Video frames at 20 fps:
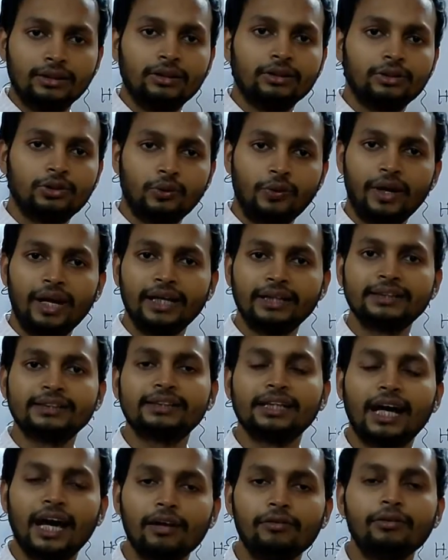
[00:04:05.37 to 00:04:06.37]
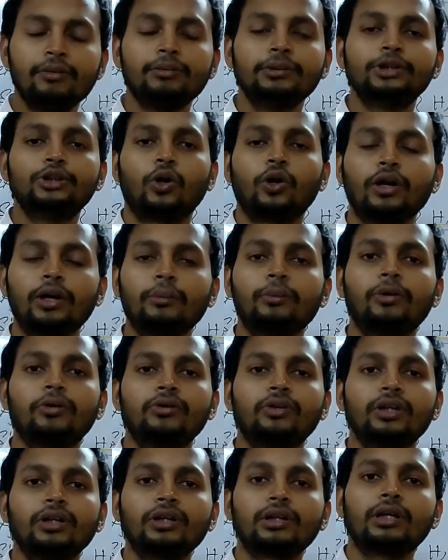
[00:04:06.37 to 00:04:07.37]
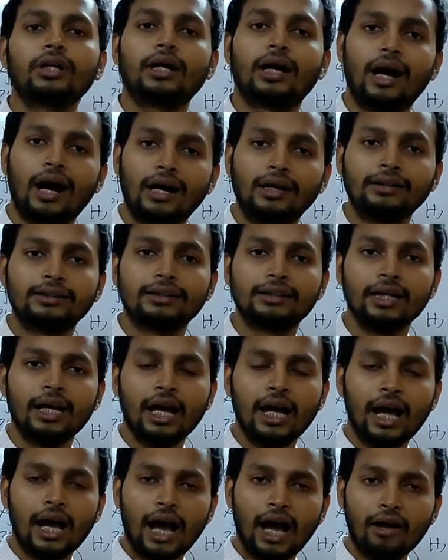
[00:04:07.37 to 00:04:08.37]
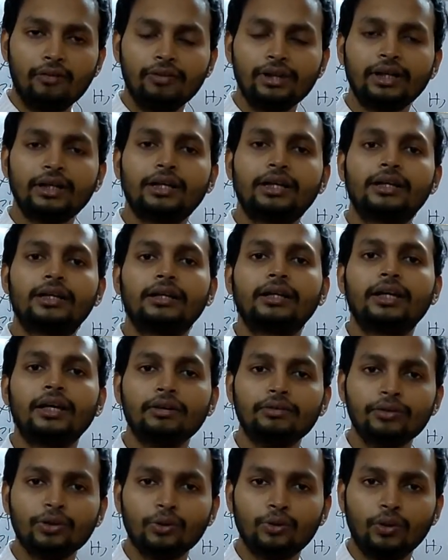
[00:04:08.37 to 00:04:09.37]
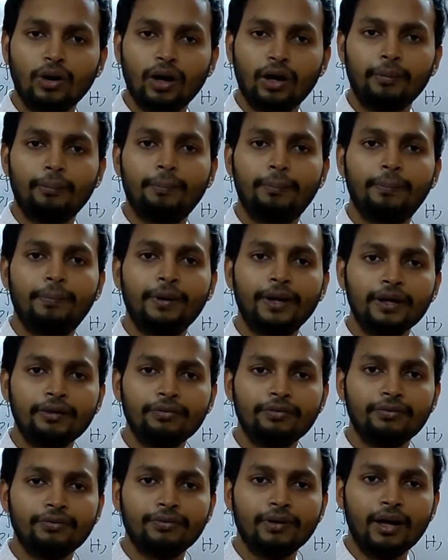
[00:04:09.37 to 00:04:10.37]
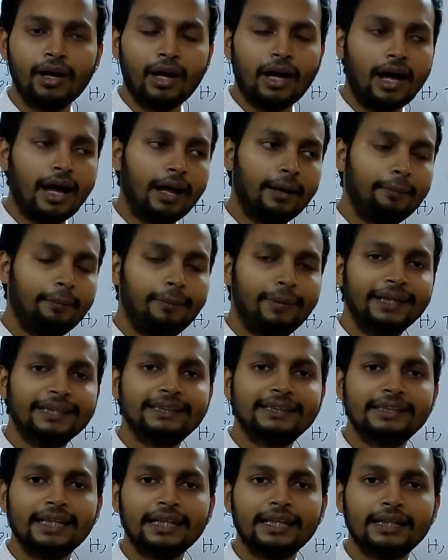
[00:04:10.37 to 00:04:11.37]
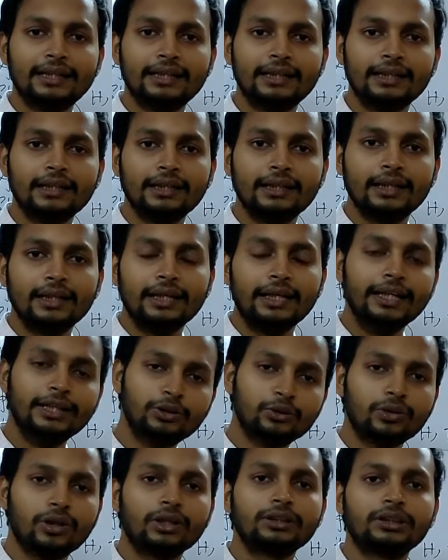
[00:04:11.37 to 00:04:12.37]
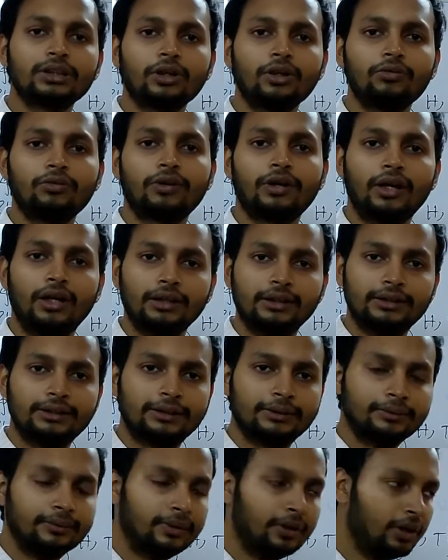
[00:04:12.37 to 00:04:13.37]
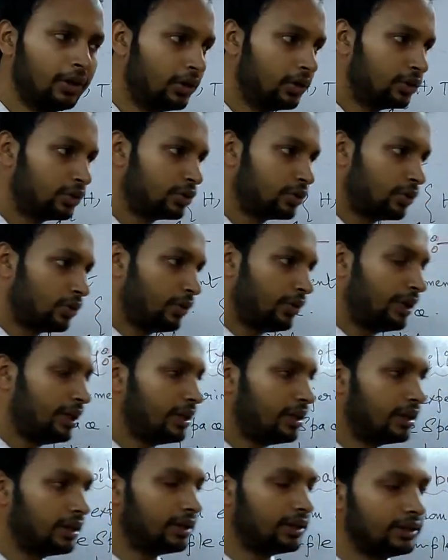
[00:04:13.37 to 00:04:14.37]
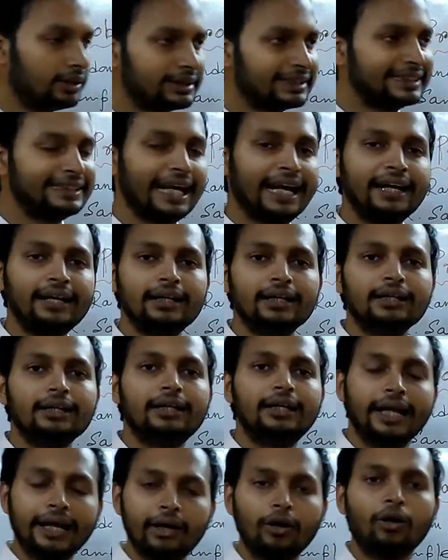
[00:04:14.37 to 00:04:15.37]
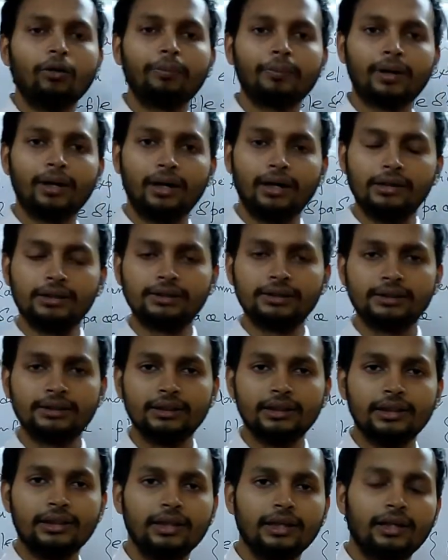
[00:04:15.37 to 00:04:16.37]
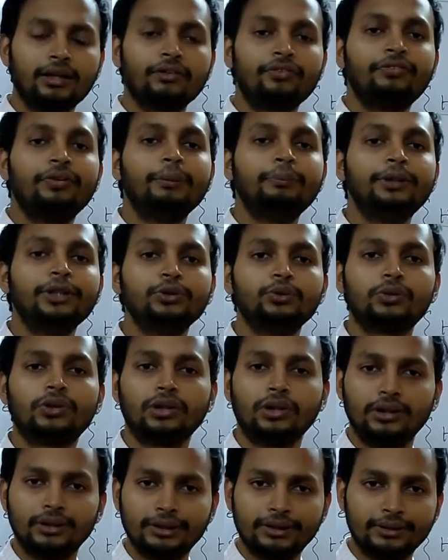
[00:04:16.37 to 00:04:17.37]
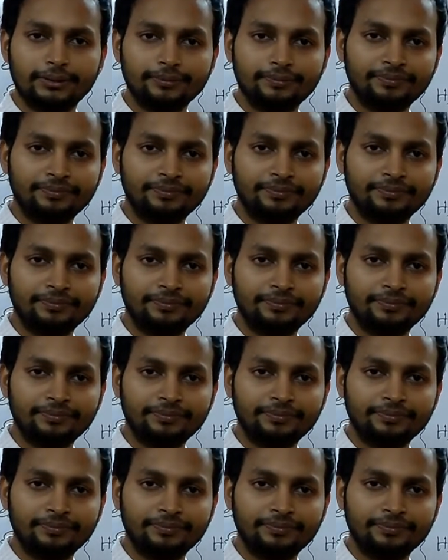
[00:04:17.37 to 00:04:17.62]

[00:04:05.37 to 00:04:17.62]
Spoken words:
So next I will be talking about the cards. I will give you a brief and basic introduction of cards. So in a standard deck of cards, there are 52 cards.